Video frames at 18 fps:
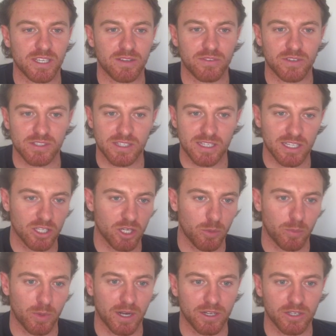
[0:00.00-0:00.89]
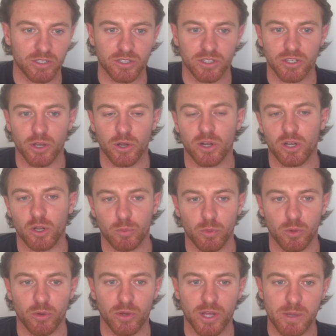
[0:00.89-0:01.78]
if it's an ecom brand, you can go a lot
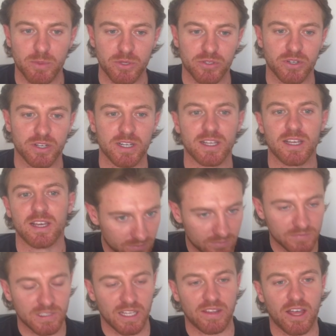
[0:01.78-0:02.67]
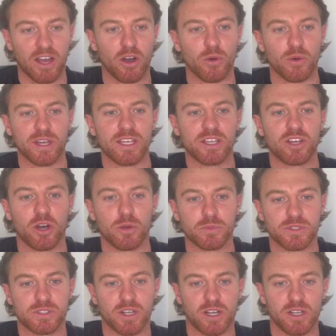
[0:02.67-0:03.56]
more imagery and that whole
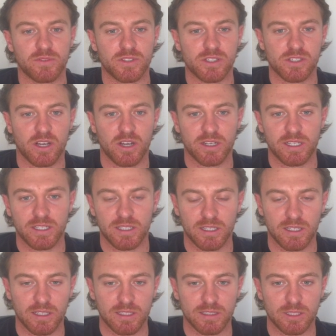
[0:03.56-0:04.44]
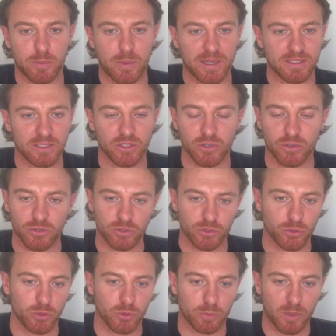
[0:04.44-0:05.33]
ecom style of designing, depending on
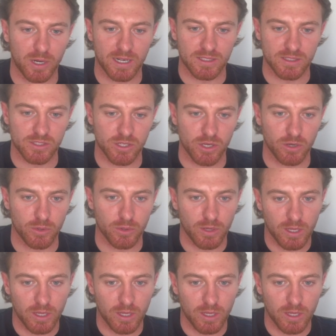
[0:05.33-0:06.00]
your brand. So